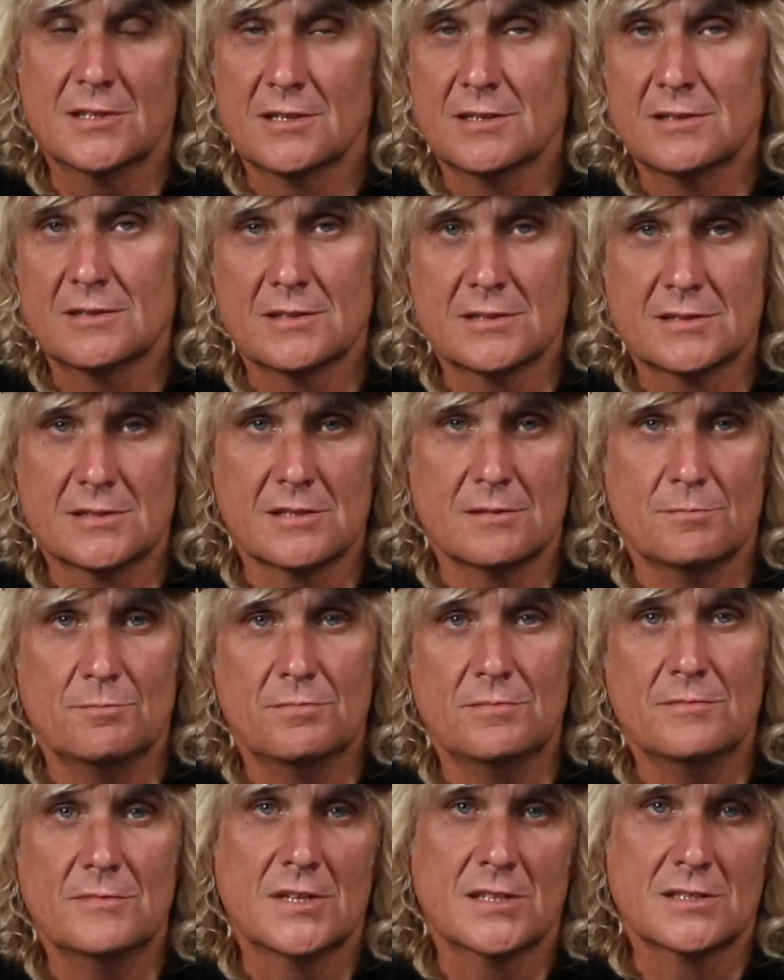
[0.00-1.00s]

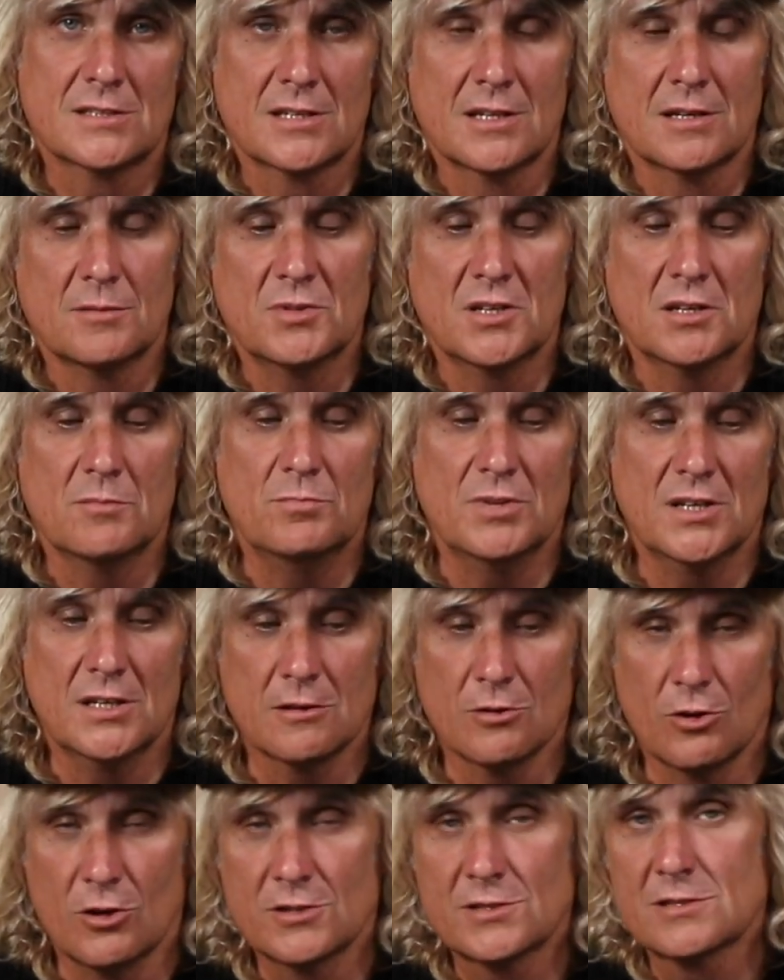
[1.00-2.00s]
That's going to be a
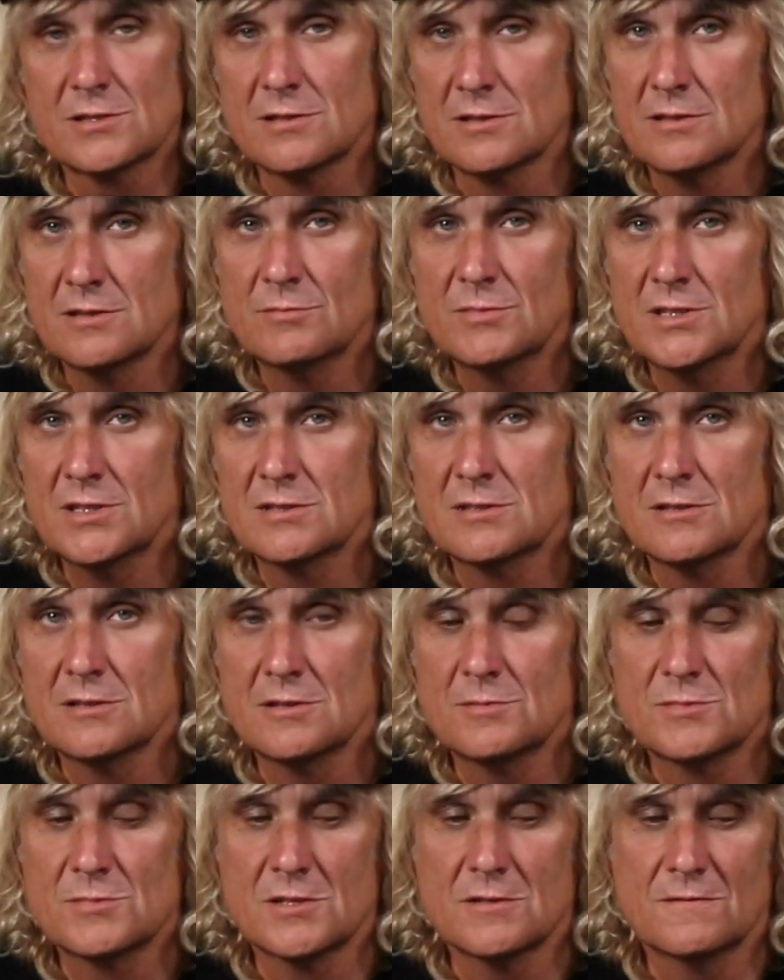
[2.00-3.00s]
big loss to them in
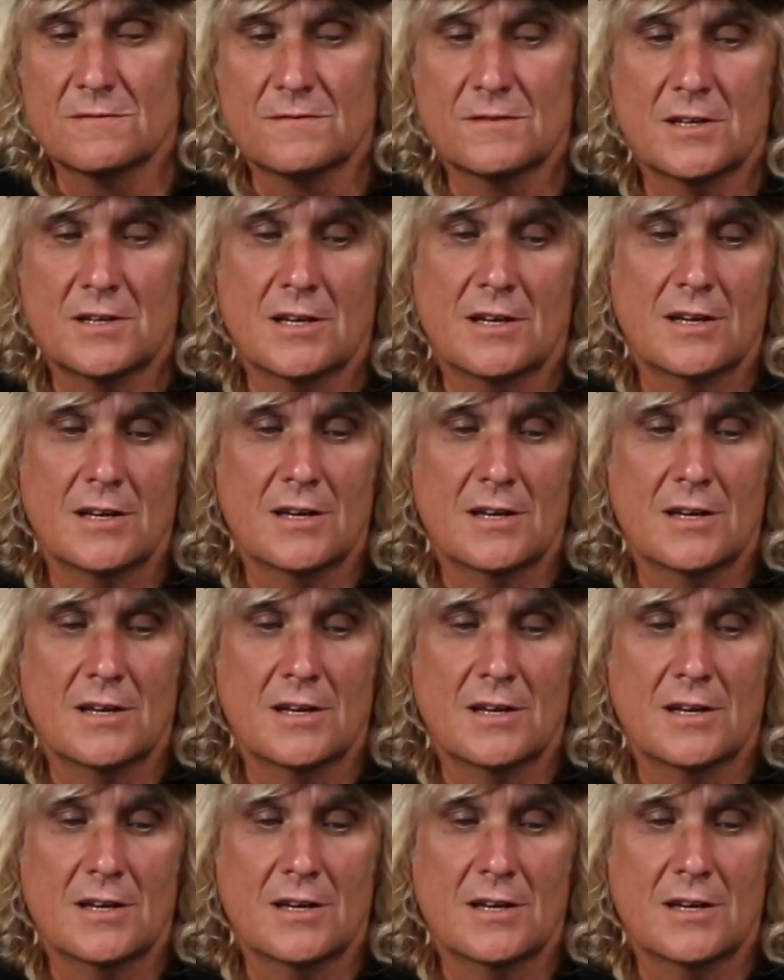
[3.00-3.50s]
terms of